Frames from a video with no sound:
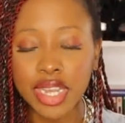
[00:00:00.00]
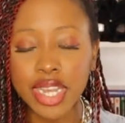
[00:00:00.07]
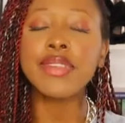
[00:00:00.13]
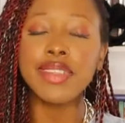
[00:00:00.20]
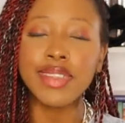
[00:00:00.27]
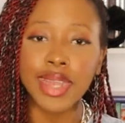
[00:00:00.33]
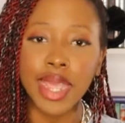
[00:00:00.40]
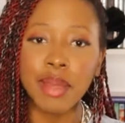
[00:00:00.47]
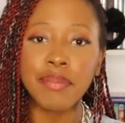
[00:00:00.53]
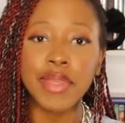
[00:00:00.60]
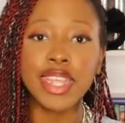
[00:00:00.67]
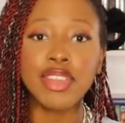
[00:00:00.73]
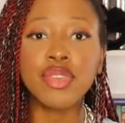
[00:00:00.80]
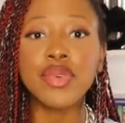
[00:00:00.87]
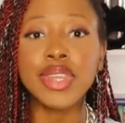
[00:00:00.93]
First
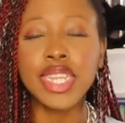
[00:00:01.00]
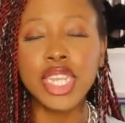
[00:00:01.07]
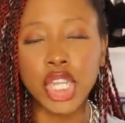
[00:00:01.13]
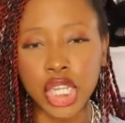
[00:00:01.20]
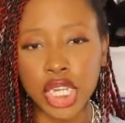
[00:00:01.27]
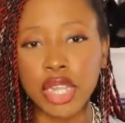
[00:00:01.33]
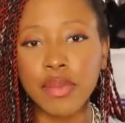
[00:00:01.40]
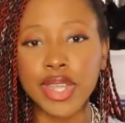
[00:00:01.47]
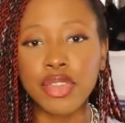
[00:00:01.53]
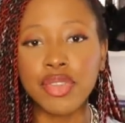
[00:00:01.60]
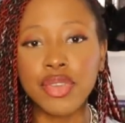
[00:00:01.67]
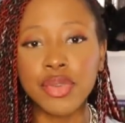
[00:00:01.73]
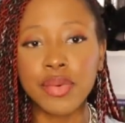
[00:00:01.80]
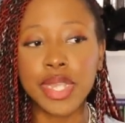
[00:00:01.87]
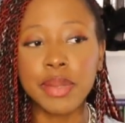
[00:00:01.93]
step is to enjoy what
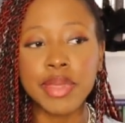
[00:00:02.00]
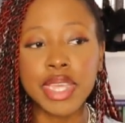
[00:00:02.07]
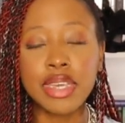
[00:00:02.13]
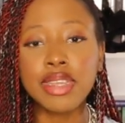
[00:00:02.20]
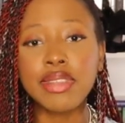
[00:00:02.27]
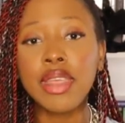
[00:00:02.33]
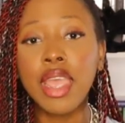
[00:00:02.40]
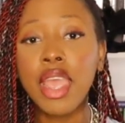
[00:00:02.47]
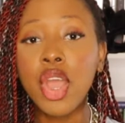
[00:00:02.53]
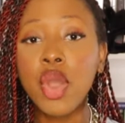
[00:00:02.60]
you're doing, because